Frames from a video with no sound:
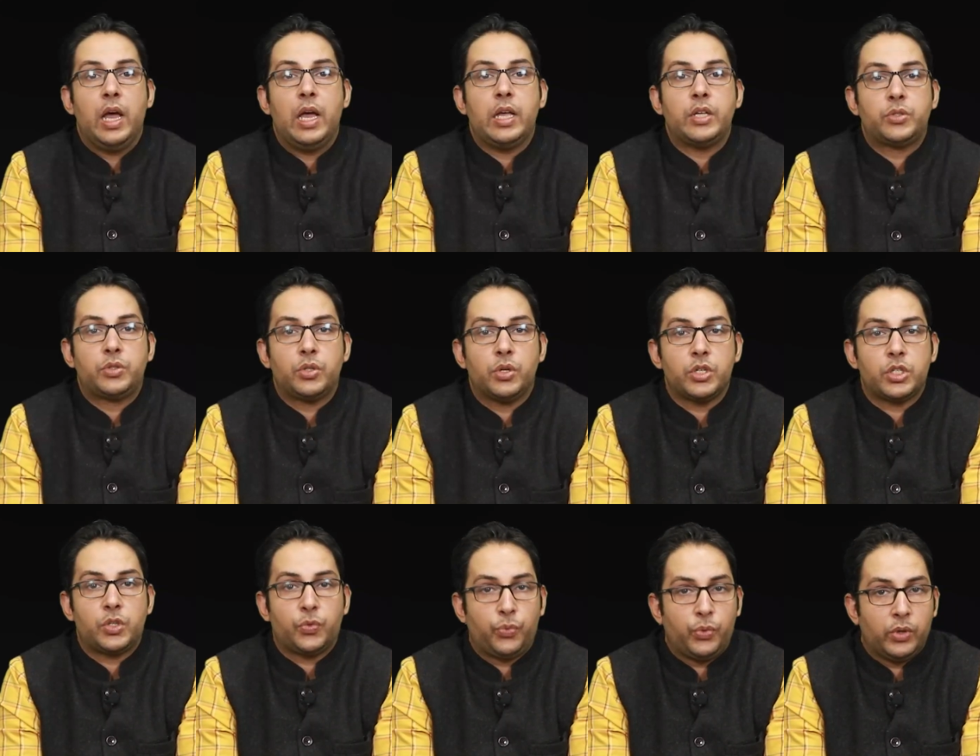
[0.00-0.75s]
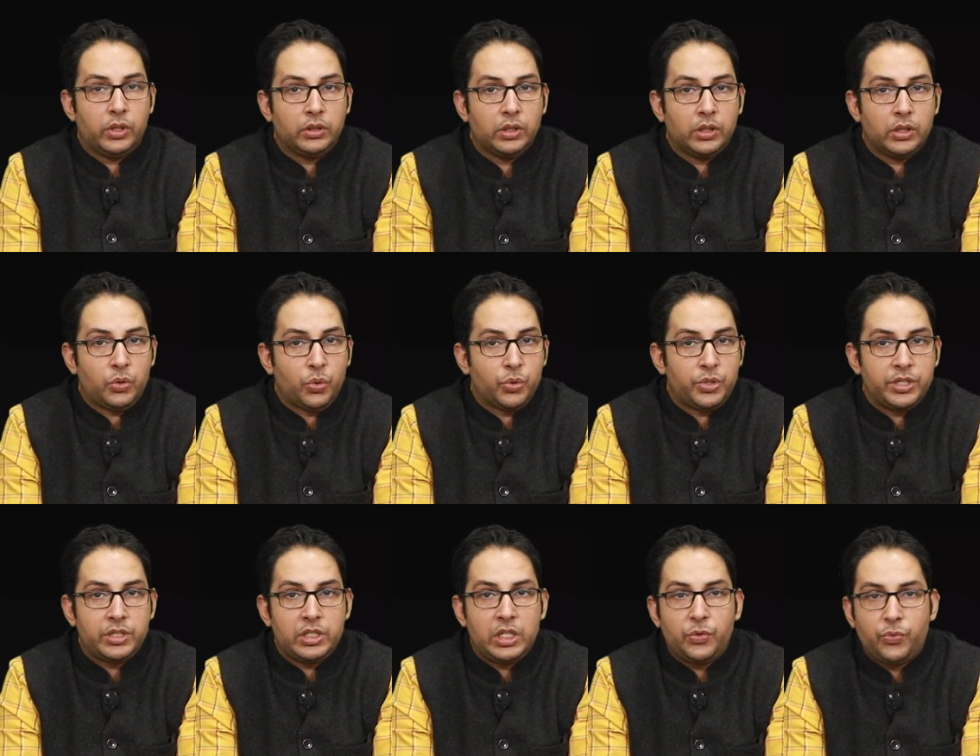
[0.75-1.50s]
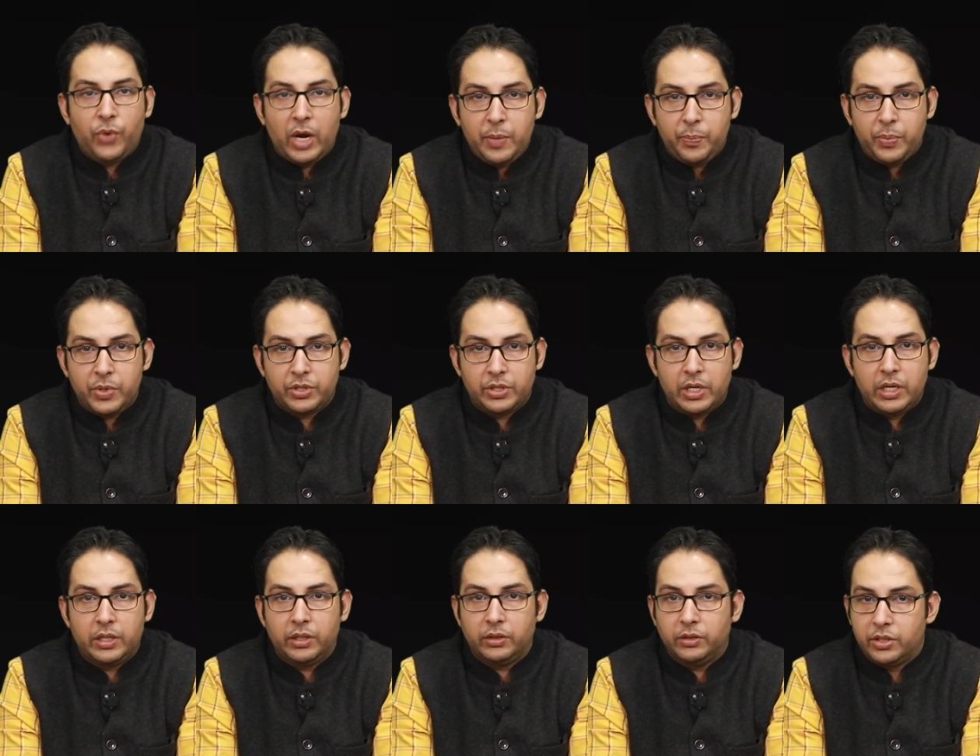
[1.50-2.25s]
has surged further to
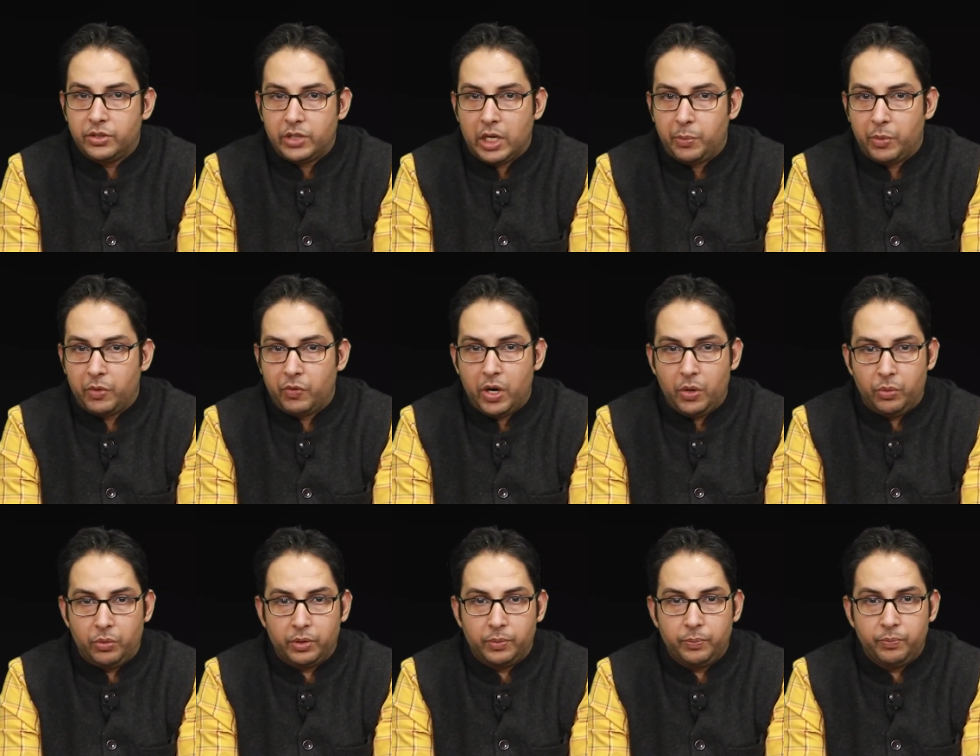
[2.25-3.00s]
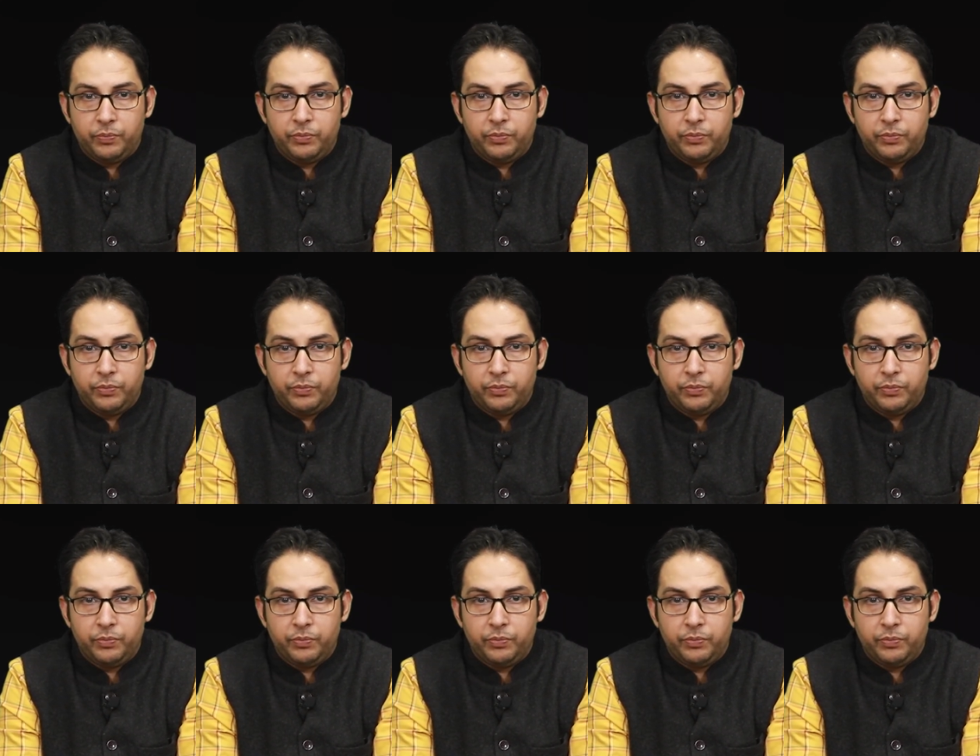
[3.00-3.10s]
65% this time around.